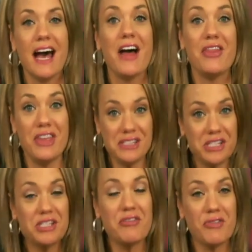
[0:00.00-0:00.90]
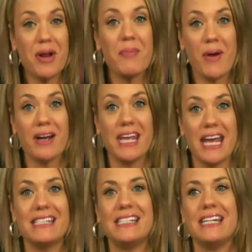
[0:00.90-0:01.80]
Uh, this is a free
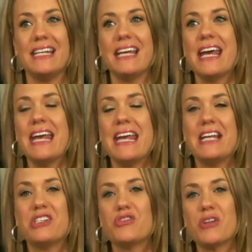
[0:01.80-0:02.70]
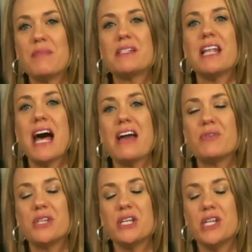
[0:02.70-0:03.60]
broadcast stick. It streams live
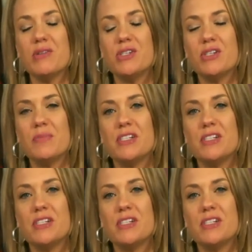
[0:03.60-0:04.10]
within YouTube.